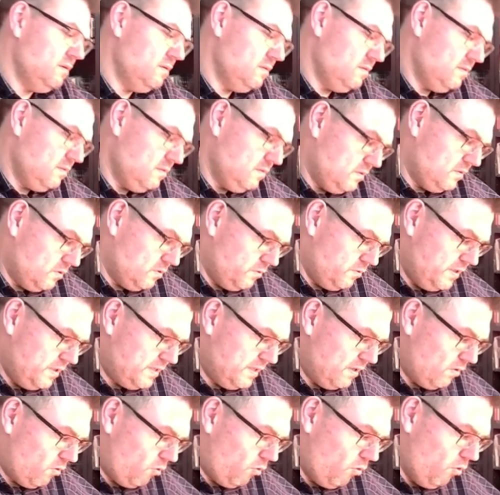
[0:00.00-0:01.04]
So it's an
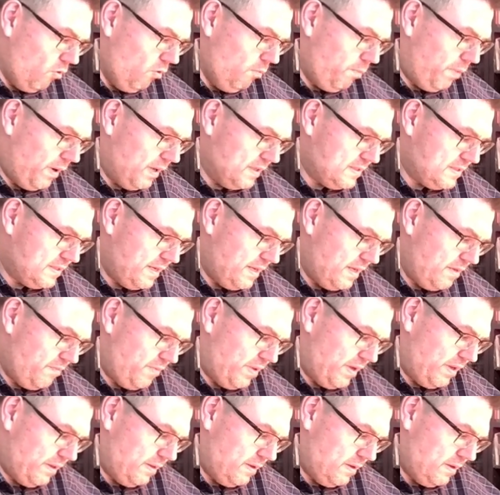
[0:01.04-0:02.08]
all pass
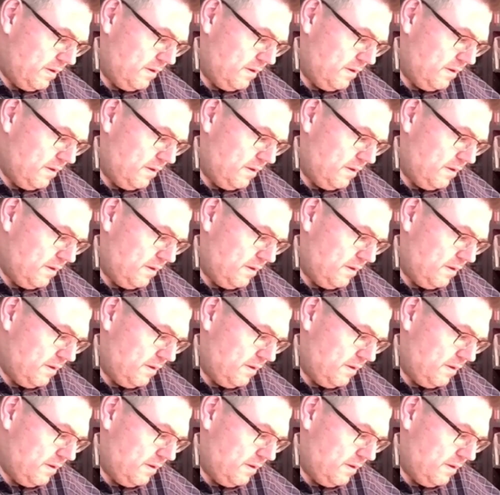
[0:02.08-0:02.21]
element.